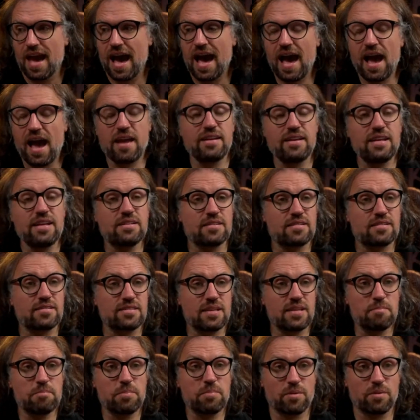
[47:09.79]
I need to
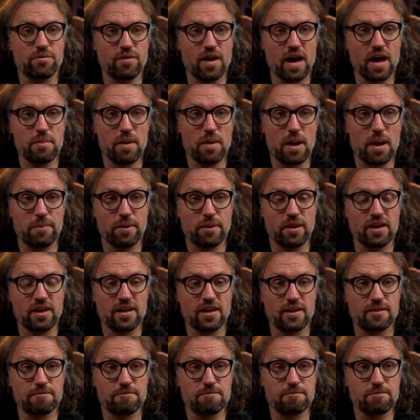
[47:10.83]
simplify my
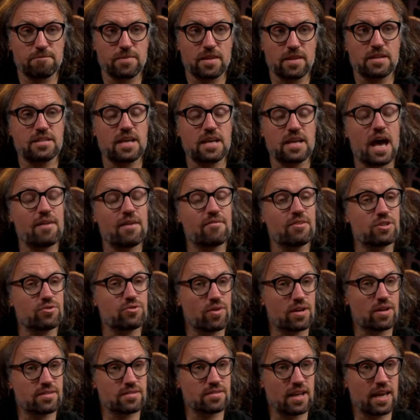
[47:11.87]
playing to have it
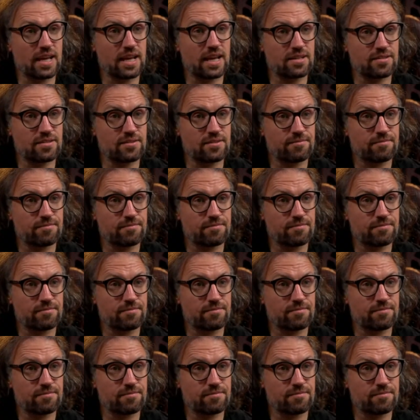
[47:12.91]
translate.